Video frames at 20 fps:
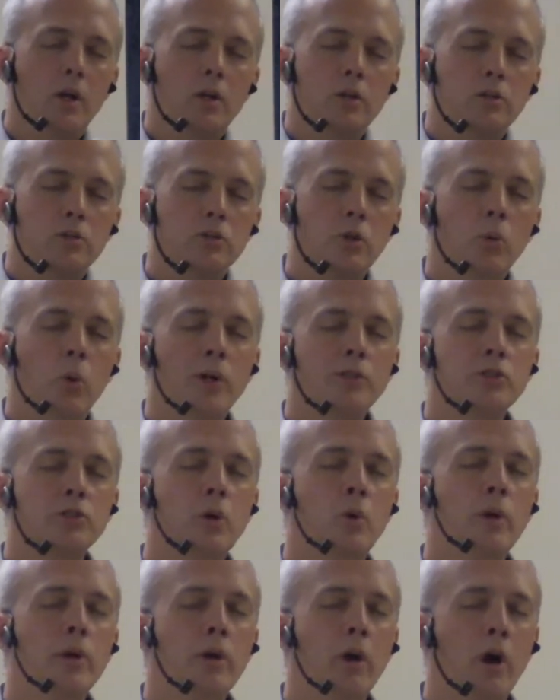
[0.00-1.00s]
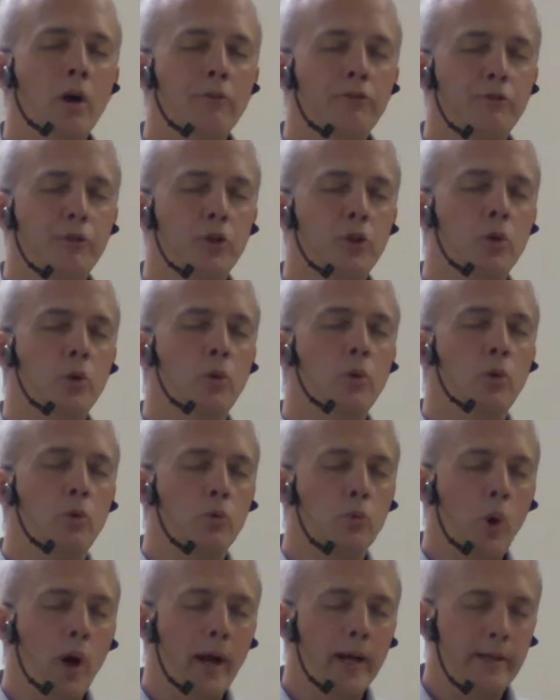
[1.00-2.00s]
So what's going on for you
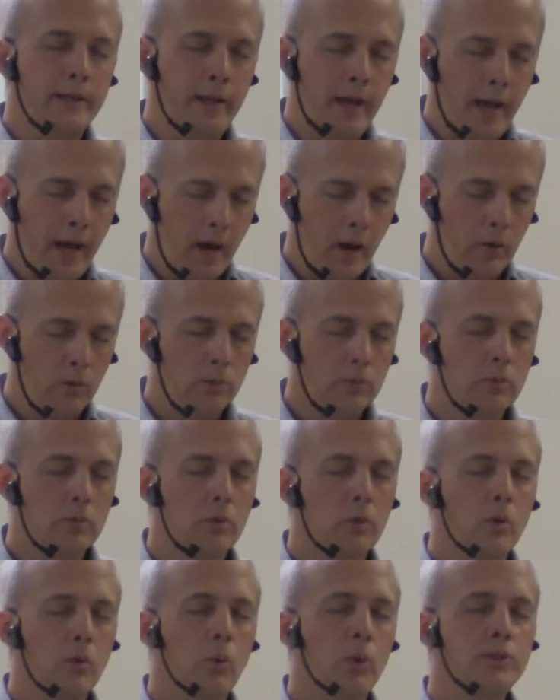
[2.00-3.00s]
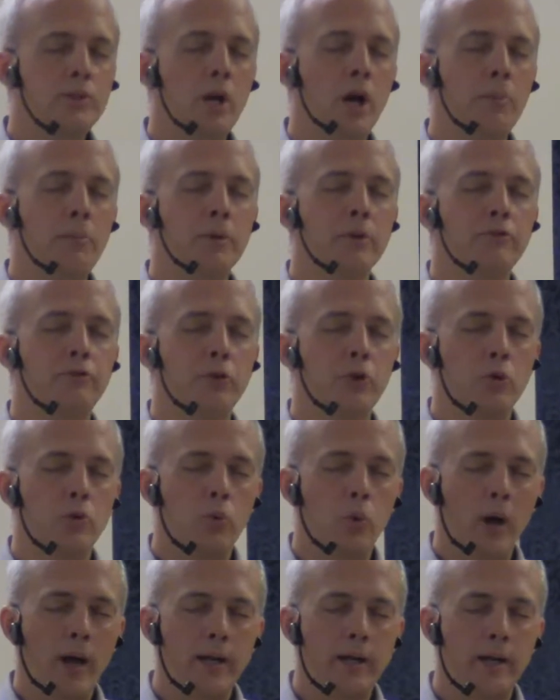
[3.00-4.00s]
right now? What's happening for you
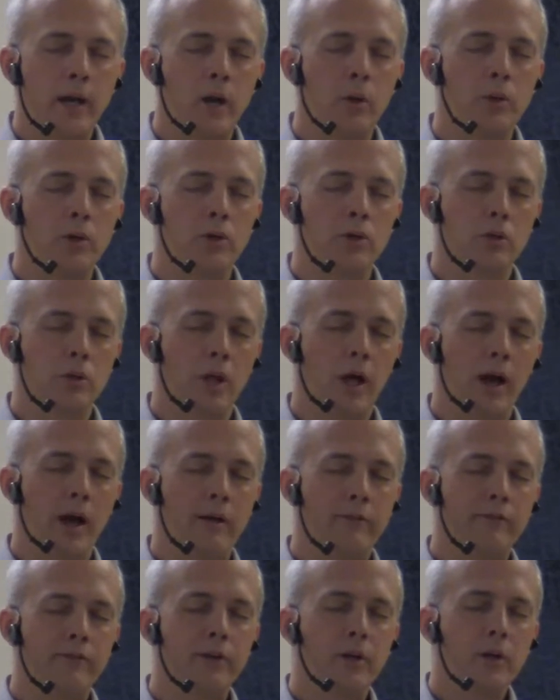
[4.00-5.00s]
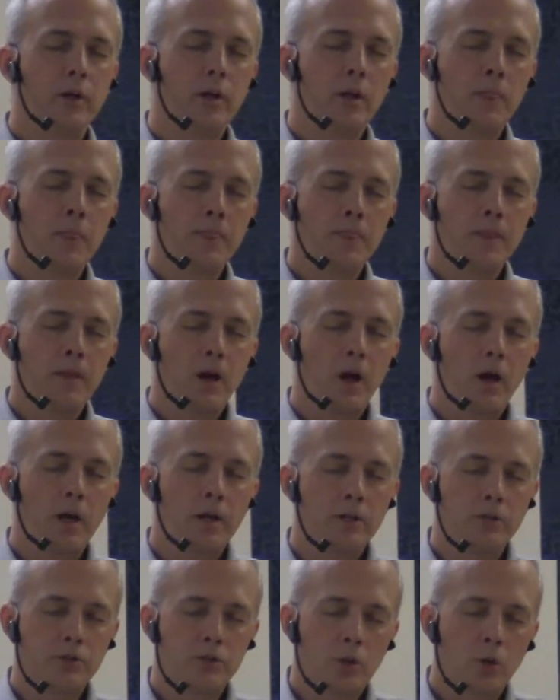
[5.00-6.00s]
right now in your life?
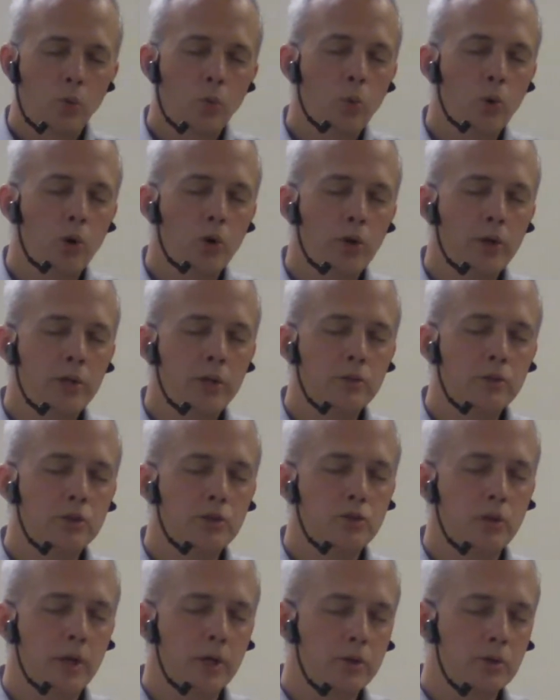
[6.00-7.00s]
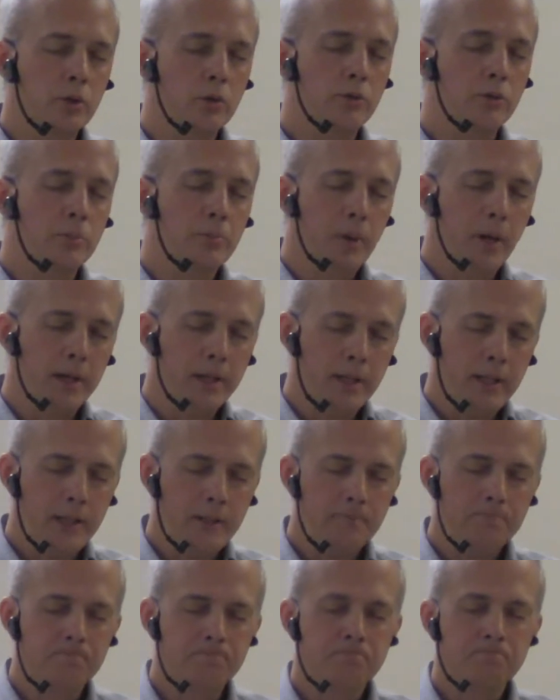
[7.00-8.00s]
Is there worry and stress over
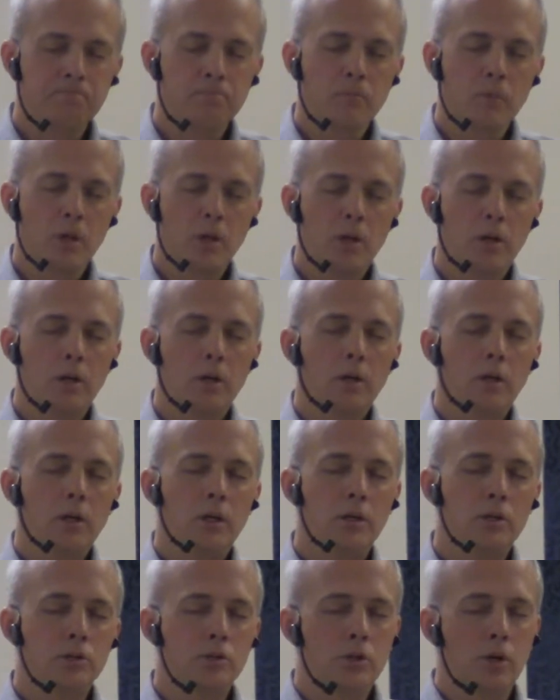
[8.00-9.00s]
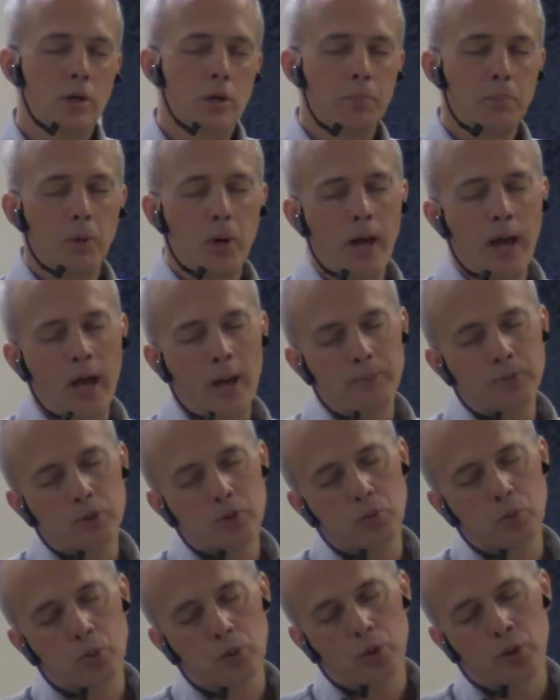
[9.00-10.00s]
money? Is there
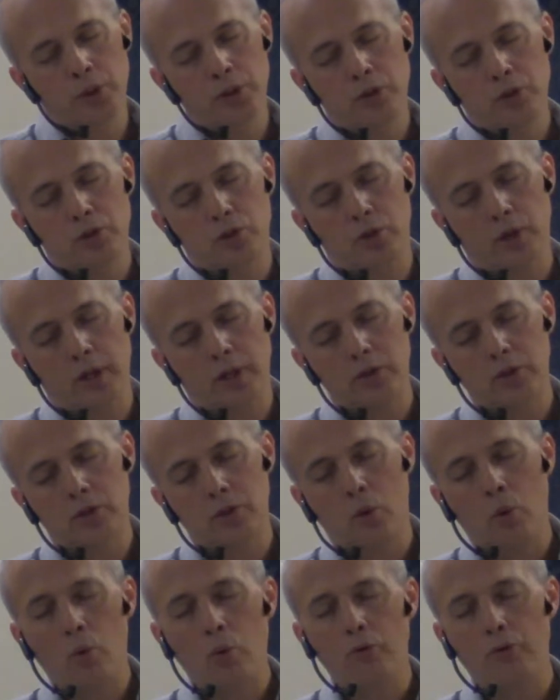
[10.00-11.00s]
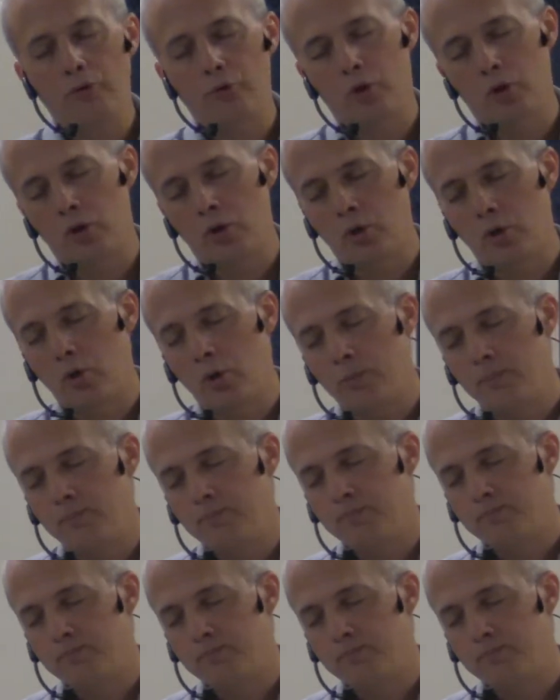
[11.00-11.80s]
perhaps worry and stress over